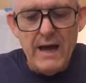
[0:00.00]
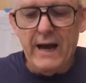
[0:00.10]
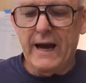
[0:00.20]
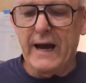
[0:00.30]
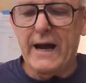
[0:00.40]

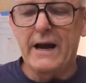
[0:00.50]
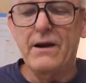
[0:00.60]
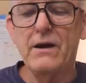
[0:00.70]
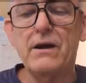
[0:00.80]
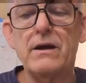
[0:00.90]

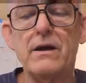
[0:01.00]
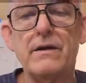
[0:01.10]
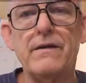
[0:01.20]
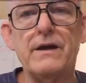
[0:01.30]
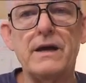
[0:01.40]
And
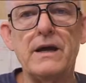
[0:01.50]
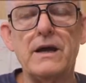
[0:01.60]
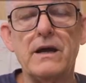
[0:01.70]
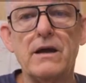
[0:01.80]
the